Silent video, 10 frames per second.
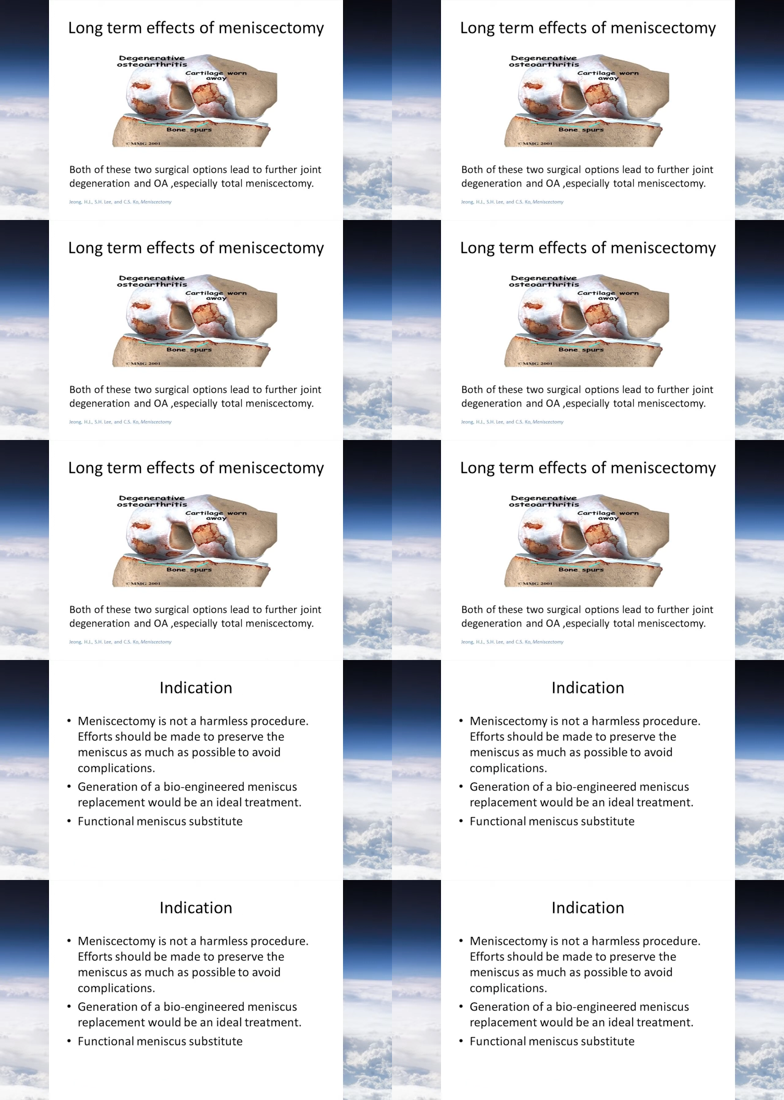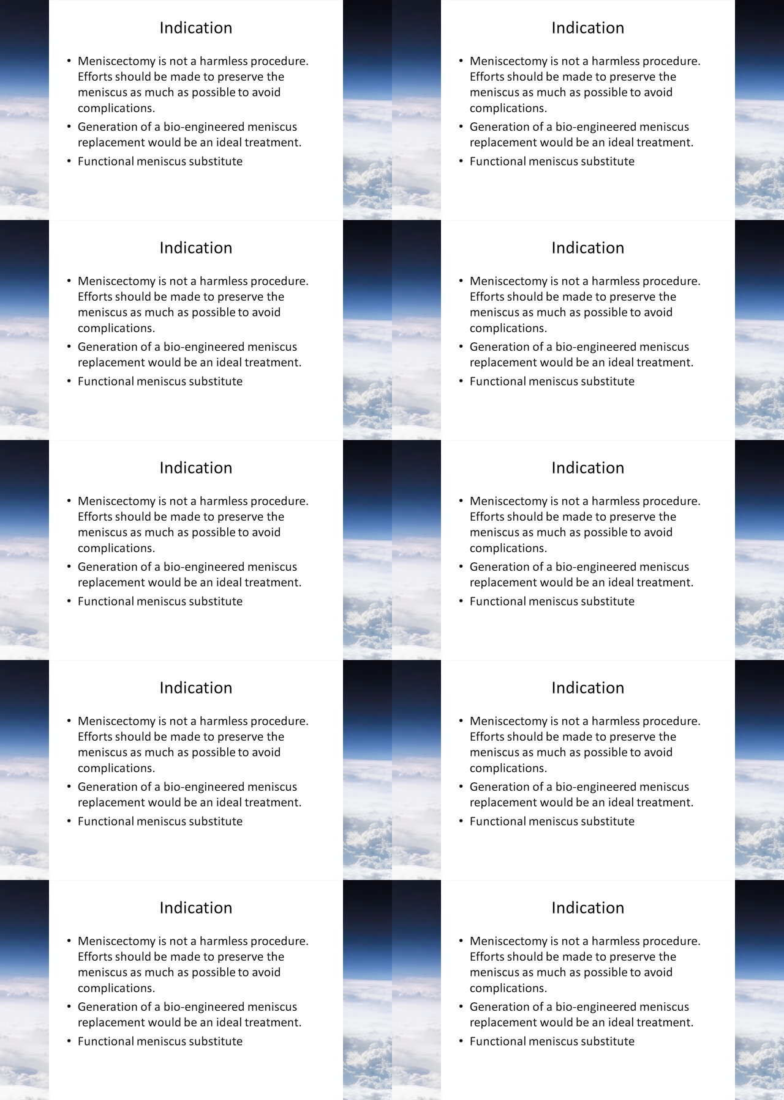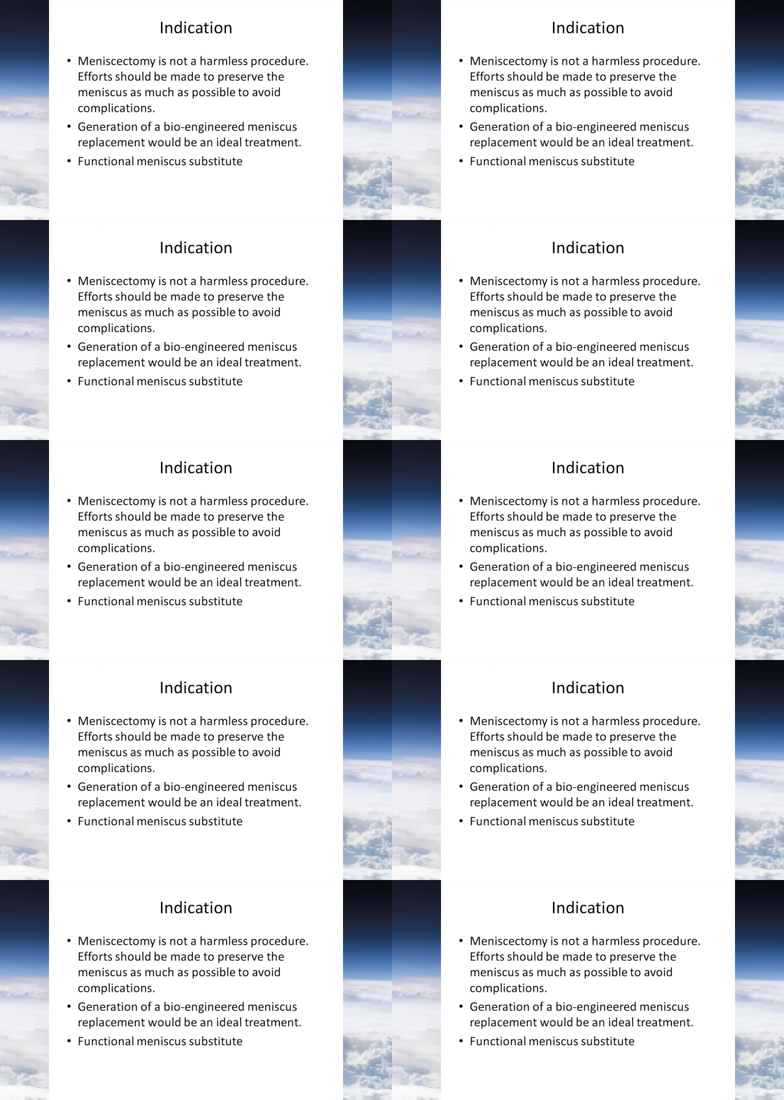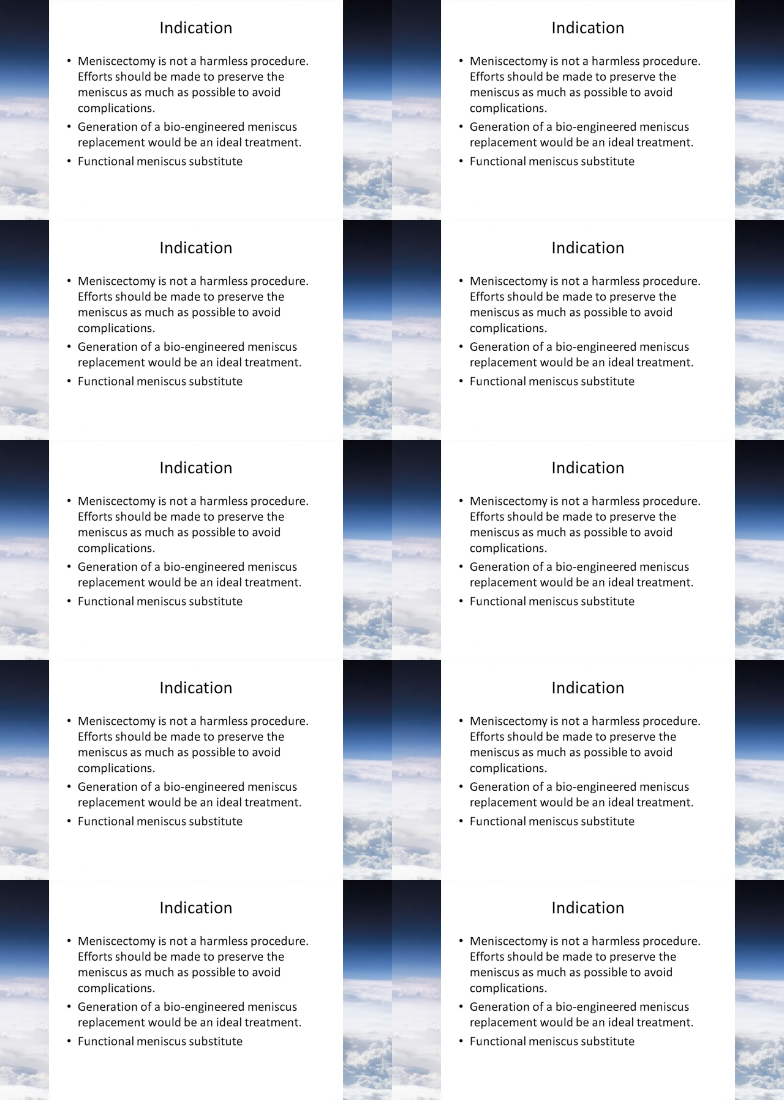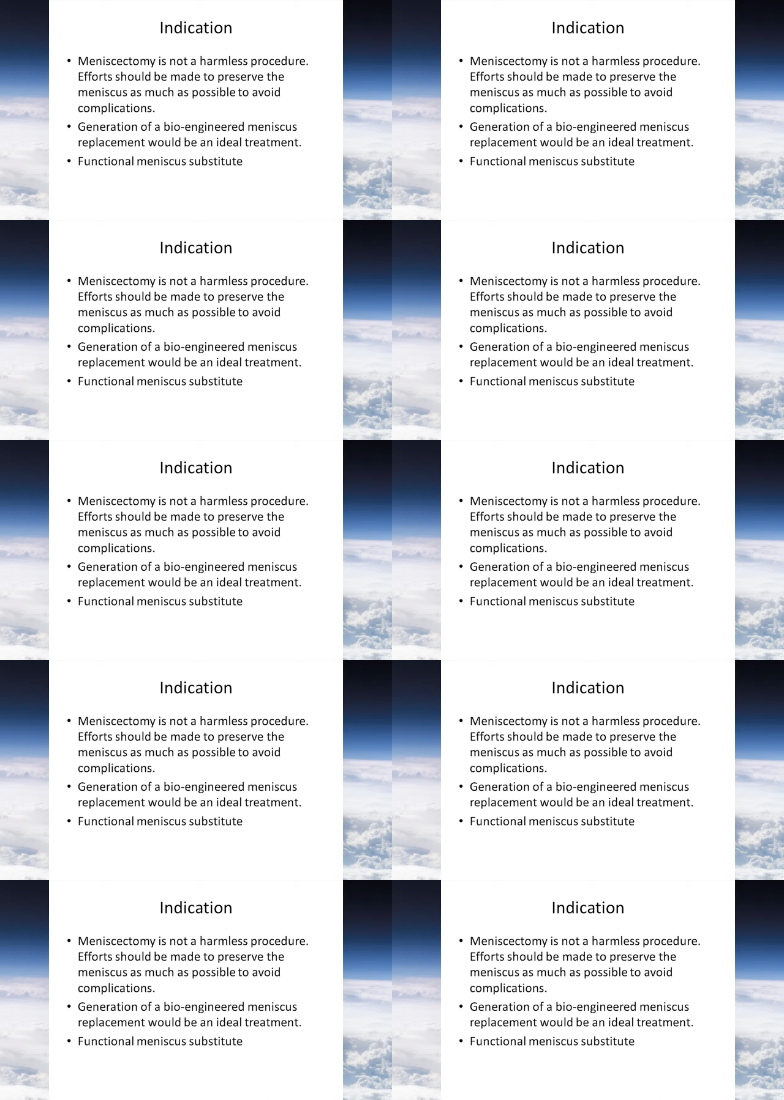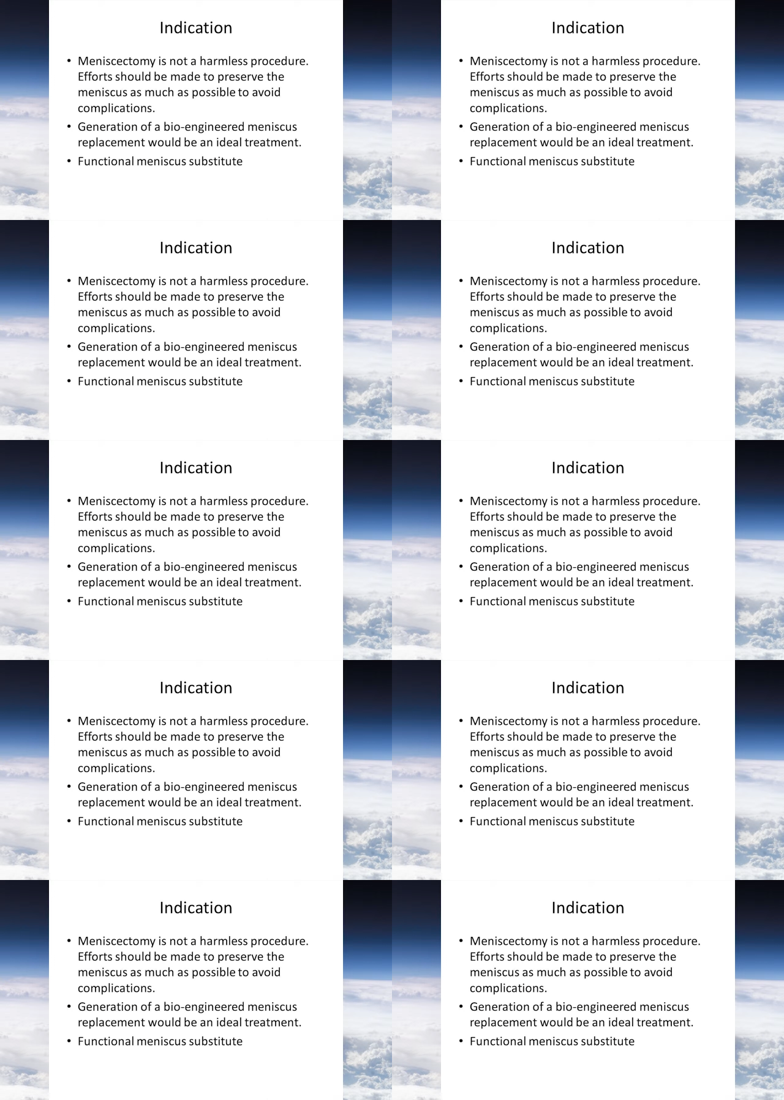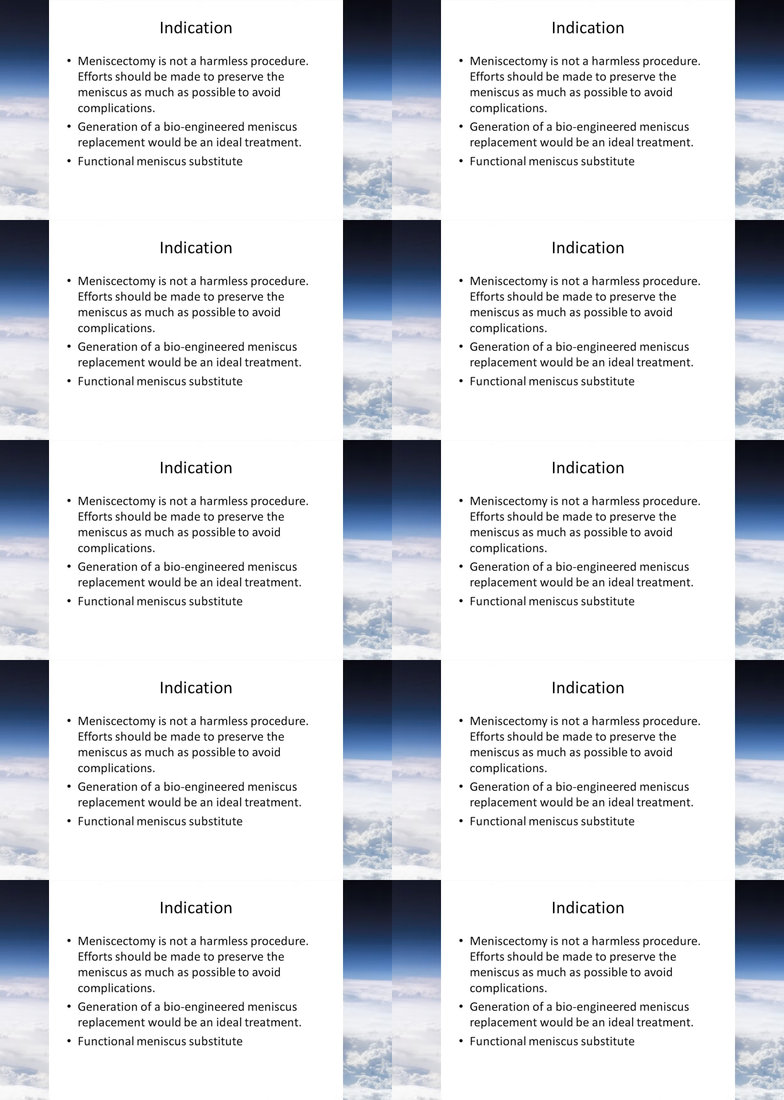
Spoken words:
[unreadable: no face in view]